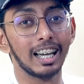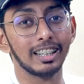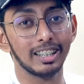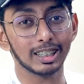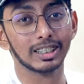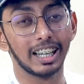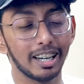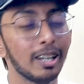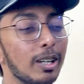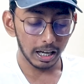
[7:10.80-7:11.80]
at this
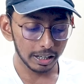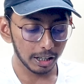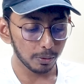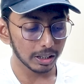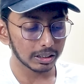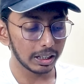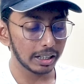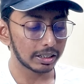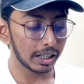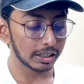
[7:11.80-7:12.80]
side. And here you can see
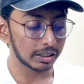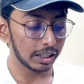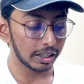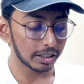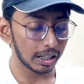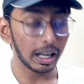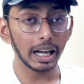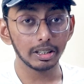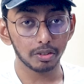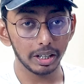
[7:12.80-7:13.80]
it says Intel
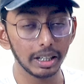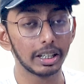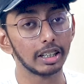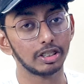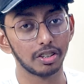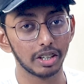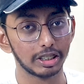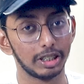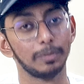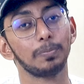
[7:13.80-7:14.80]
i3 10th
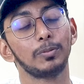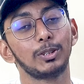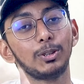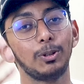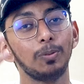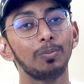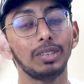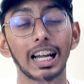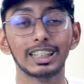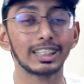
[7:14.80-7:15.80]
generation. So
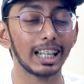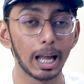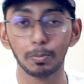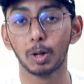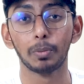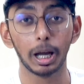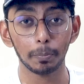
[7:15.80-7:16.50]
that's the laptop I